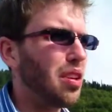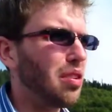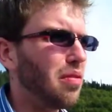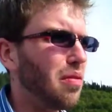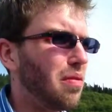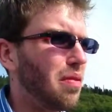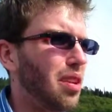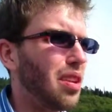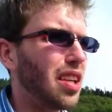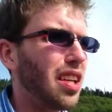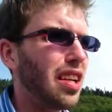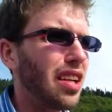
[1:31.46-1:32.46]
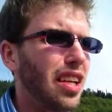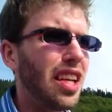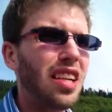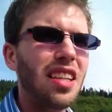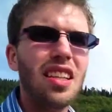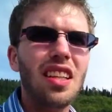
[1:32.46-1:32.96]
of the
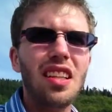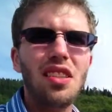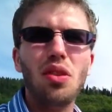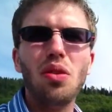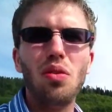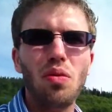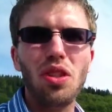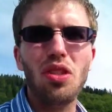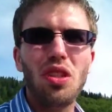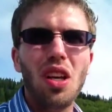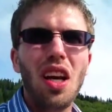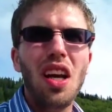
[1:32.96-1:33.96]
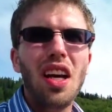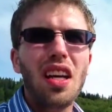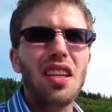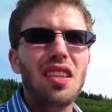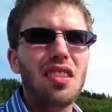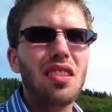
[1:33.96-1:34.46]
Chianti Classico, which
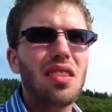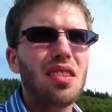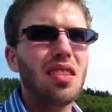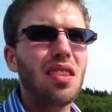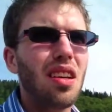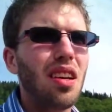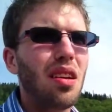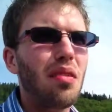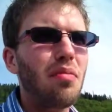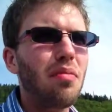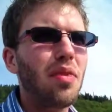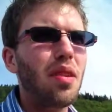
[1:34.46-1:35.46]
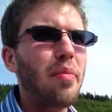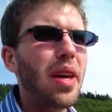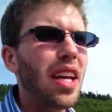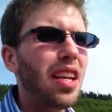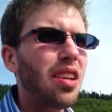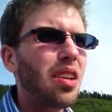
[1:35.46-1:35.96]
is the
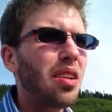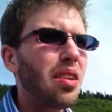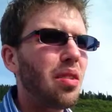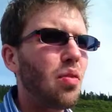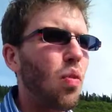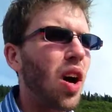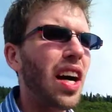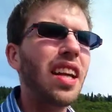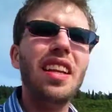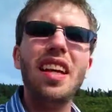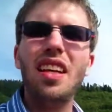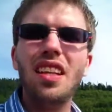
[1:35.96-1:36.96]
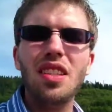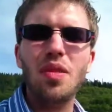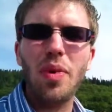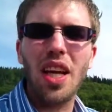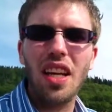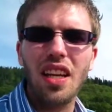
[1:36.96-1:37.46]
main wine that is
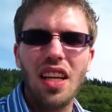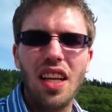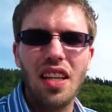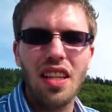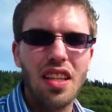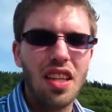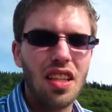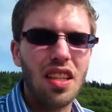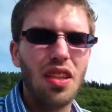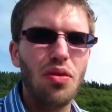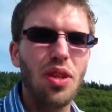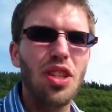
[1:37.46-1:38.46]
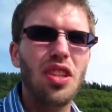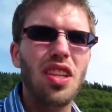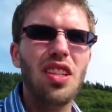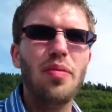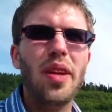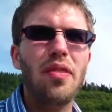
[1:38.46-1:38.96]
made in the Tuscany region, and
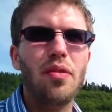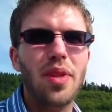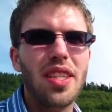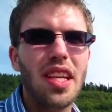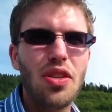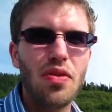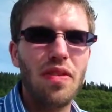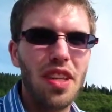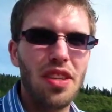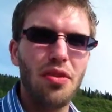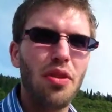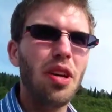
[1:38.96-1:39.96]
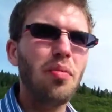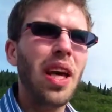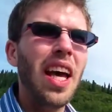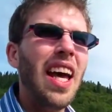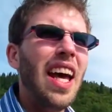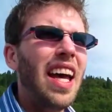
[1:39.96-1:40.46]
it's made from the Sangiovese grape,
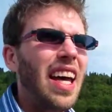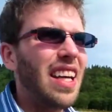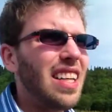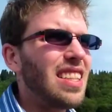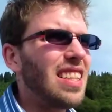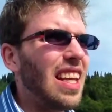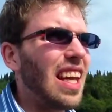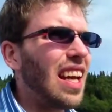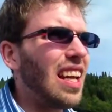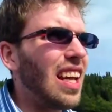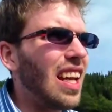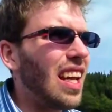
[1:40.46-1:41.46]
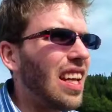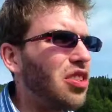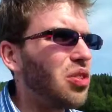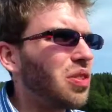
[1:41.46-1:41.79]
is that, as